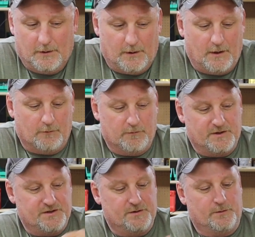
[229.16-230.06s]

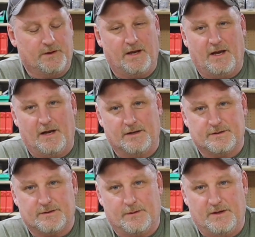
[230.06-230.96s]
Rigid only
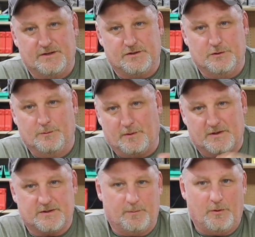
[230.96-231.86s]
has these two
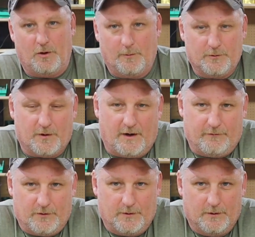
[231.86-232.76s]
plus the palm
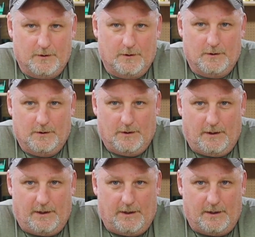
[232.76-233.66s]
driver.
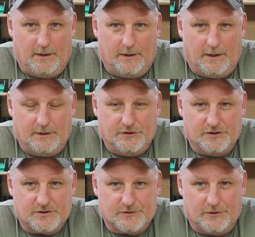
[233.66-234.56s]
And I
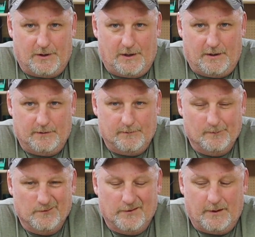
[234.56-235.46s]
just saw
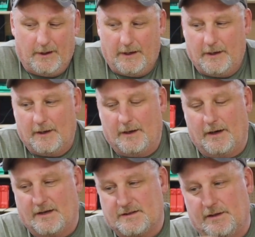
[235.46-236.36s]
an
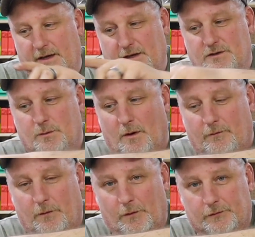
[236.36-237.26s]
oscillating 12
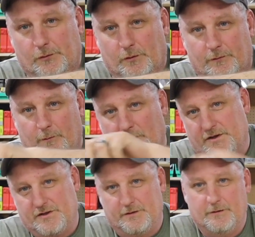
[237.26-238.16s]
volt tool from
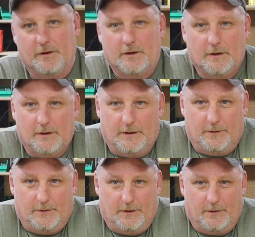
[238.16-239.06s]
Rigid
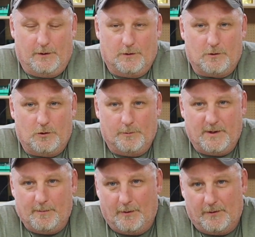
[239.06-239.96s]
in the local Home
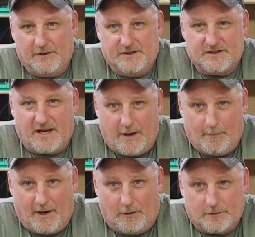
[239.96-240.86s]
Depot that just
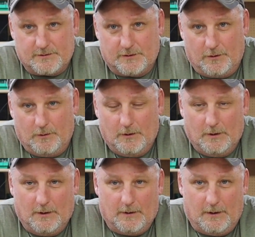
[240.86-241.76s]
came out. So
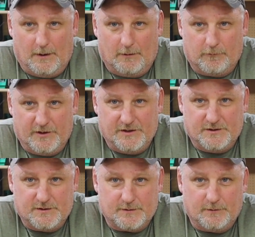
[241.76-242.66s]

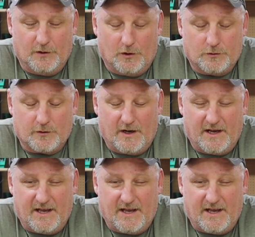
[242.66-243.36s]
Rigid's, you know, trying to